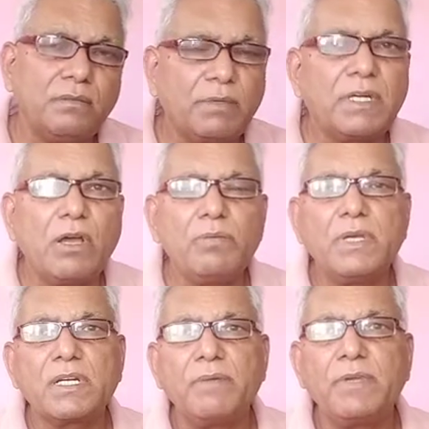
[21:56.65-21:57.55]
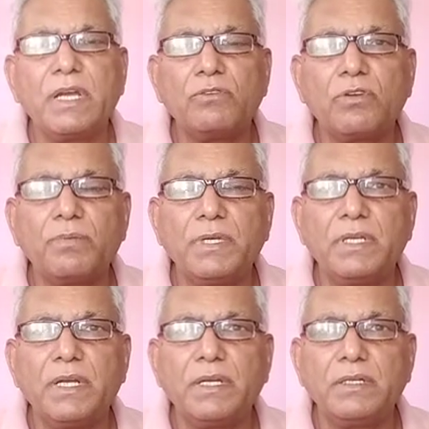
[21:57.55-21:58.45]
but now we are coming out of it,
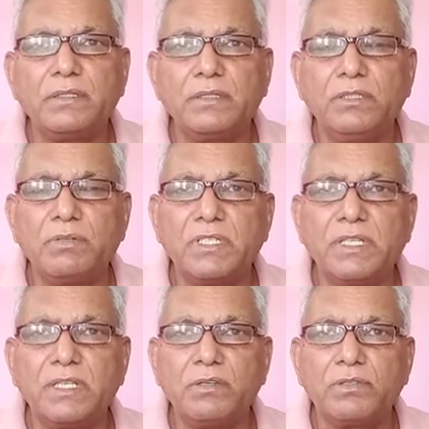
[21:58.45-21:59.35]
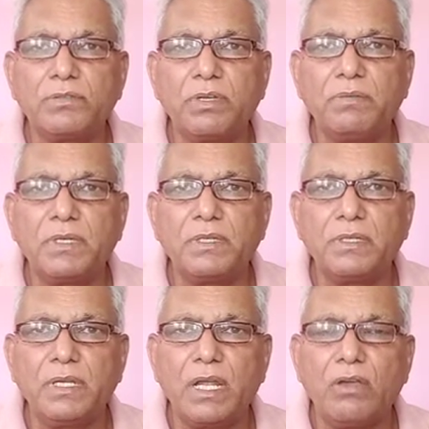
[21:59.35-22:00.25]
and university has also
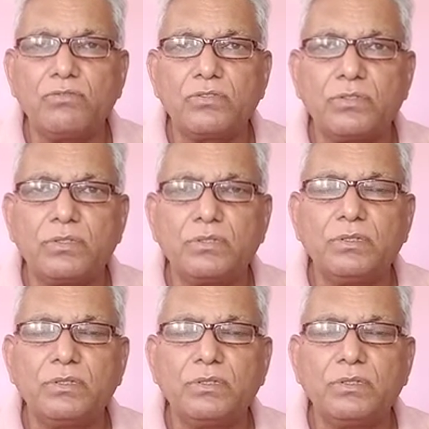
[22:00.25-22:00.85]
announced